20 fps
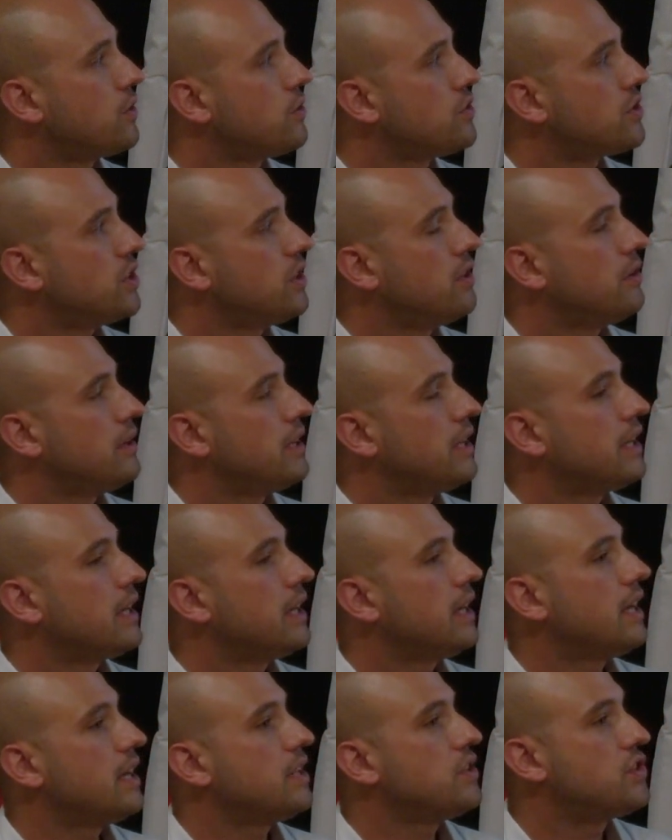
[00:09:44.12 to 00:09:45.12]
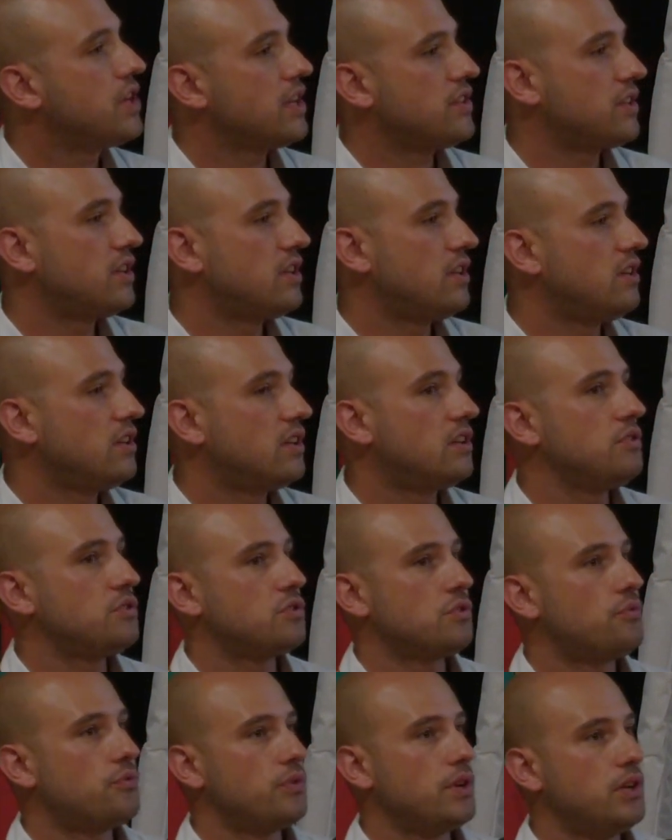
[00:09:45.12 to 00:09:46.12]
considering uh, just the degrees
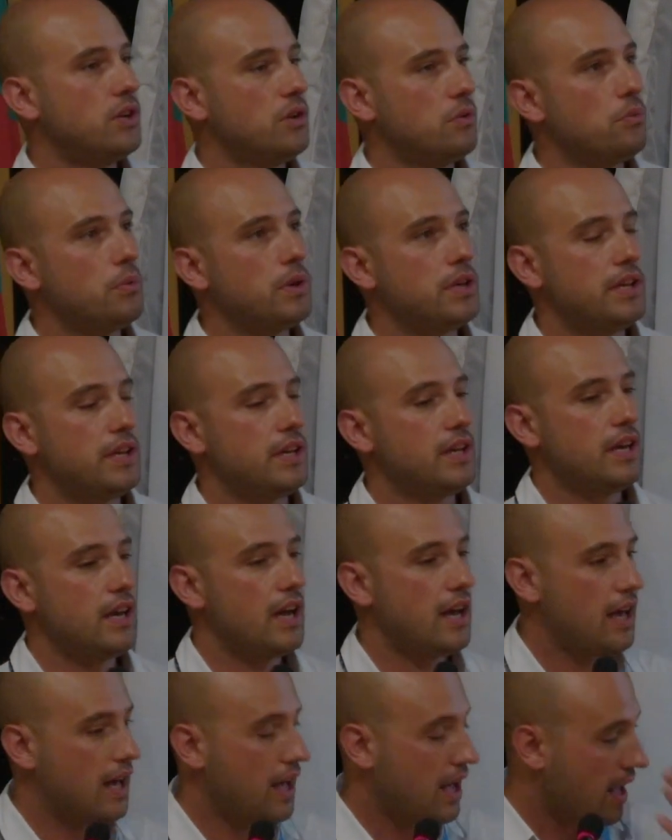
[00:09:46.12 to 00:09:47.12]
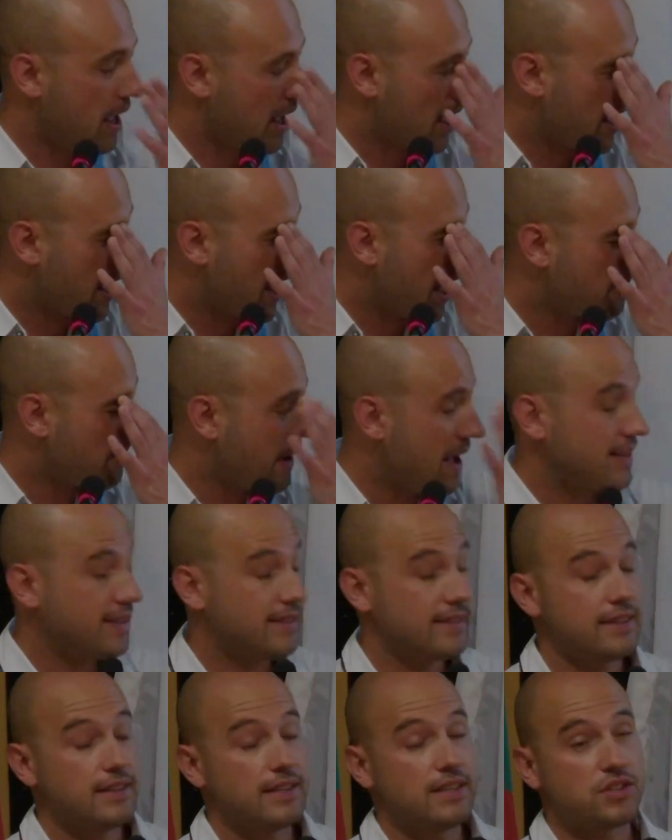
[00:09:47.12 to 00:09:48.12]
of freedom with uh, uh a
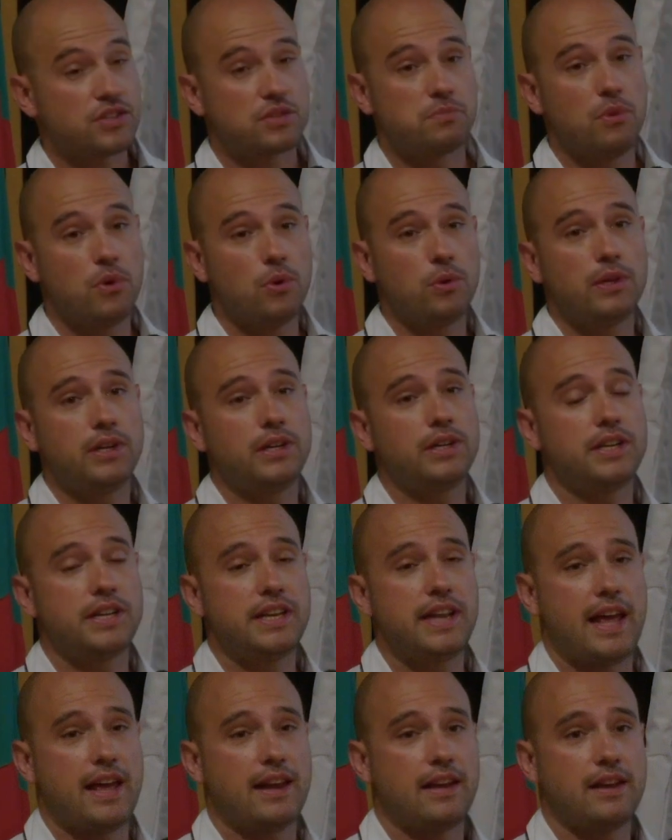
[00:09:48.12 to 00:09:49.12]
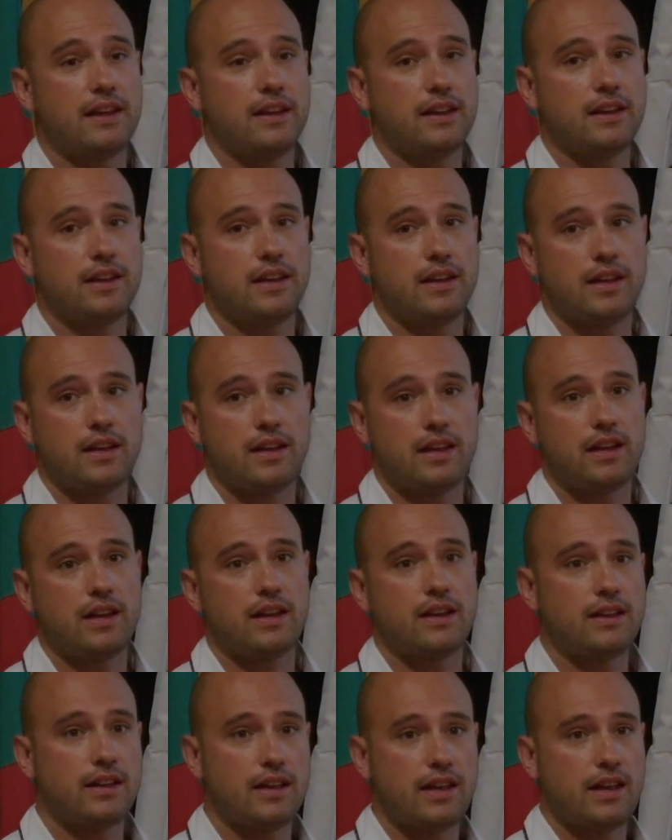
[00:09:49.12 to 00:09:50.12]
mass uh, smaller than uh,
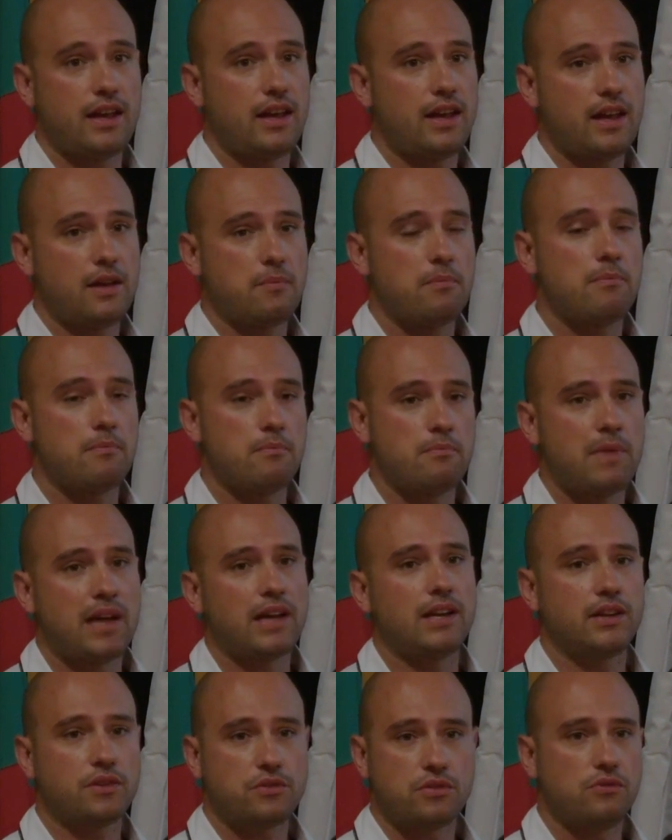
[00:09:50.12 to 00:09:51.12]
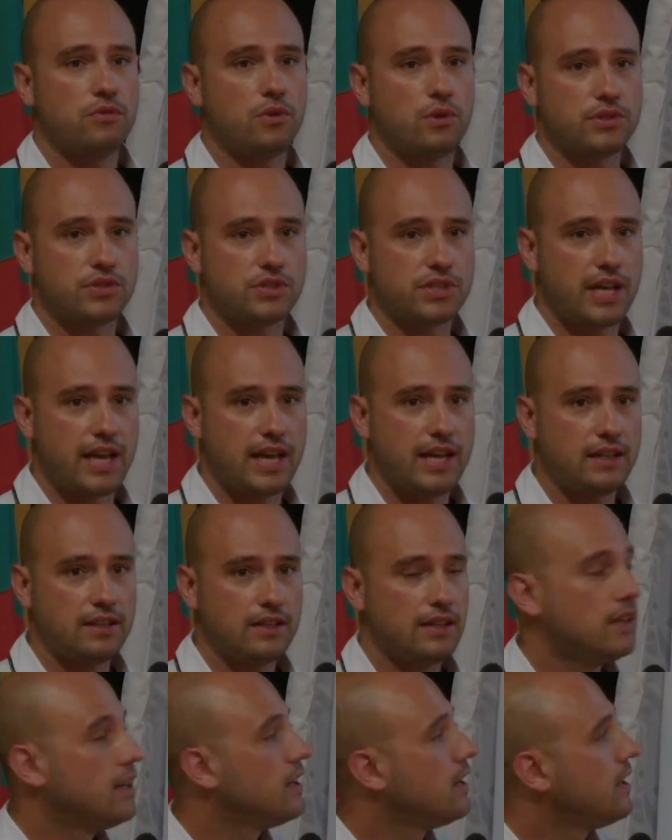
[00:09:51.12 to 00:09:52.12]
the um, mega electron volt scale,
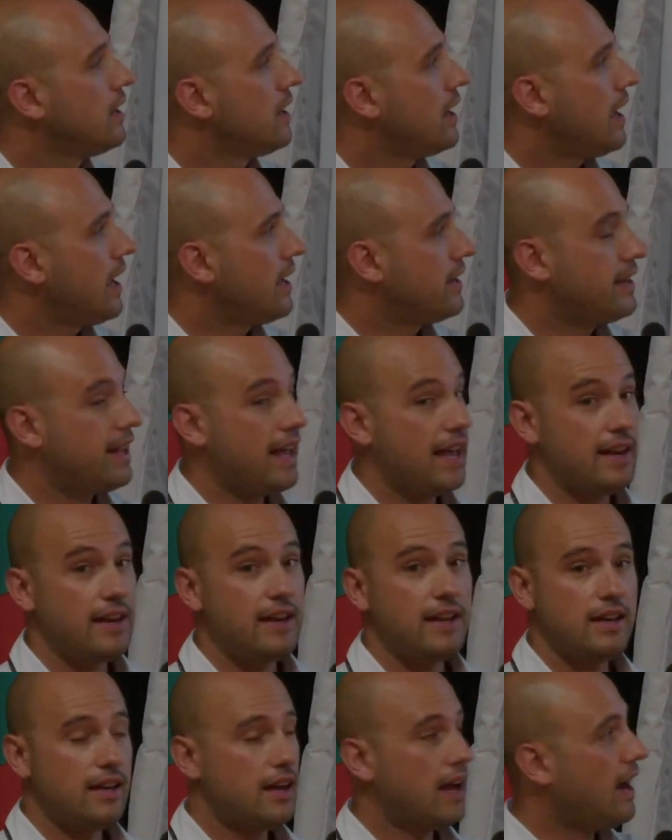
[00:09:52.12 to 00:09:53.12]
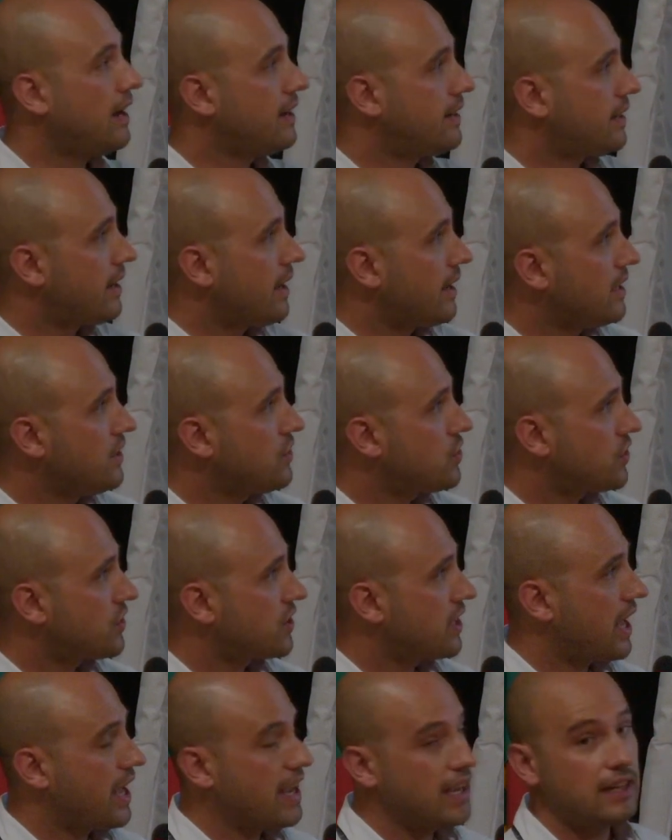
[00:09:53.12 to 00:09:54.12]
and then at each
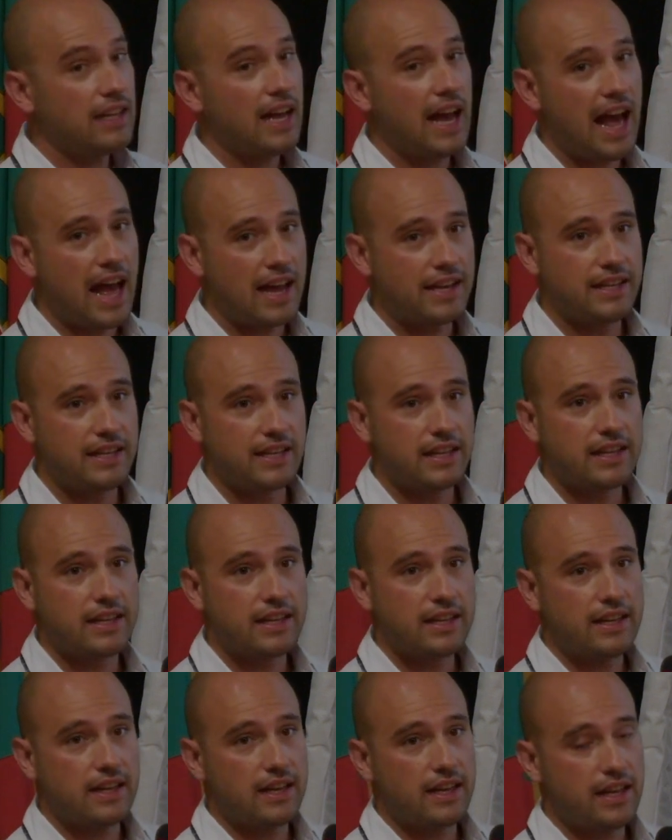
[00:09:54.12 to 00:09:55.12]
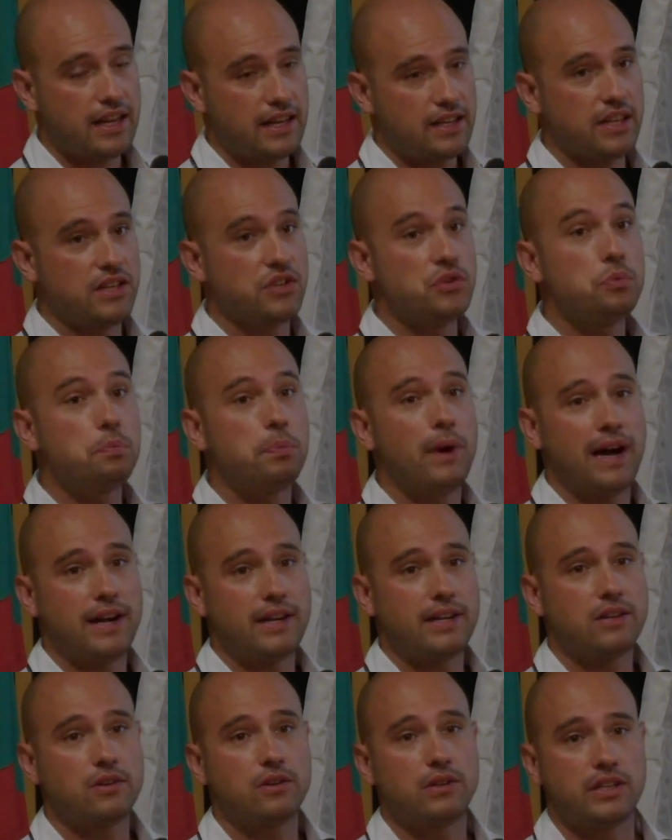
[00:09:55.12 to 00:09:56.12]
scale adding the new
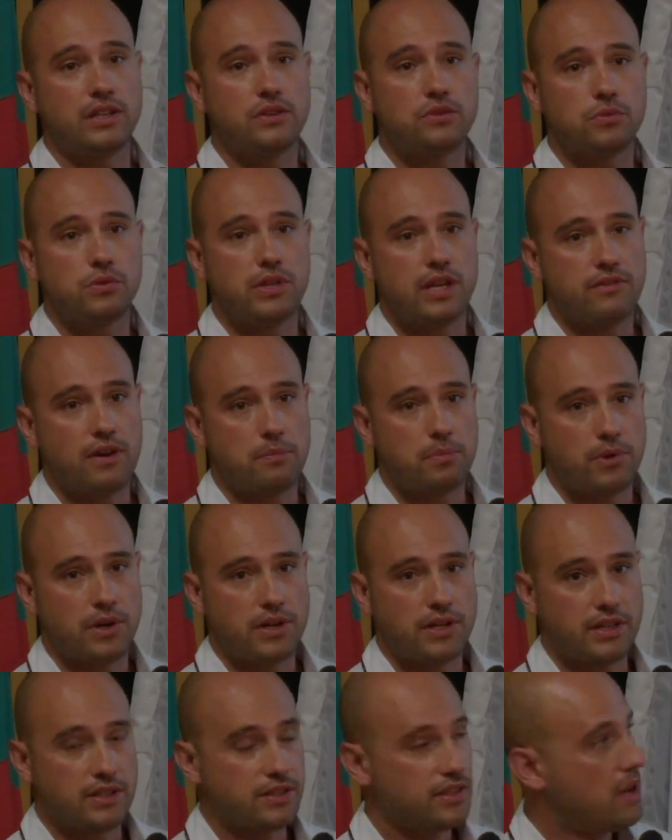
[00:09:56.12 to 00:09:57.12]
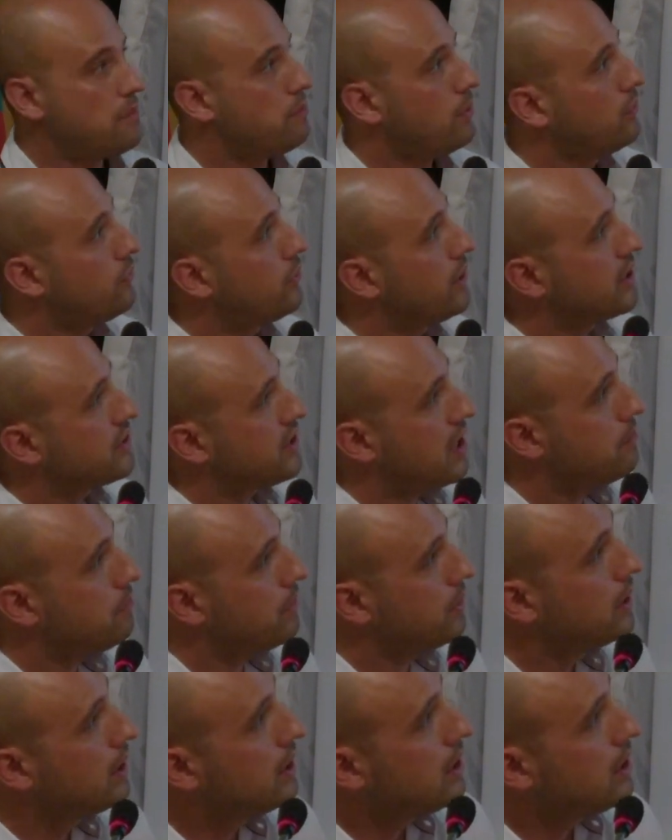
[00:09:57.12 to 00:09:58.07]
particle into the evaporating sample. For example,